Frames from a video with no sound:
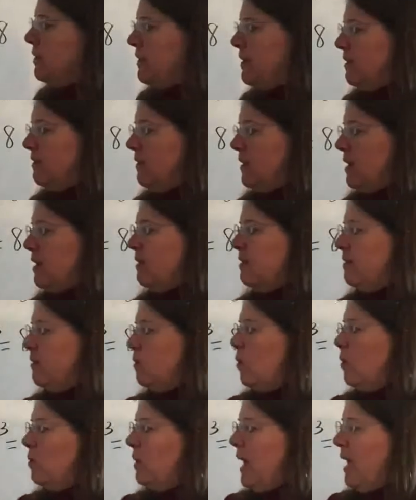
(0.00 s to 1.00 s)
this is
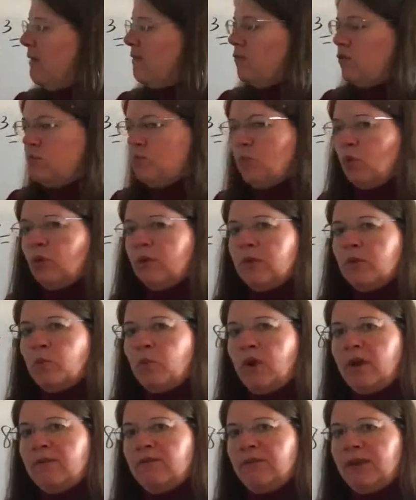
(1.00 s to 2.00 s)
when we have more than
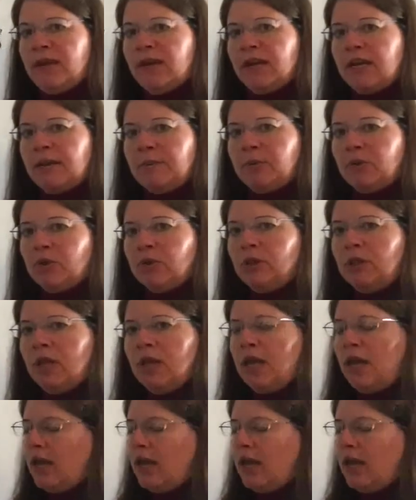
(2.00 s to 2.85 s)
one variable,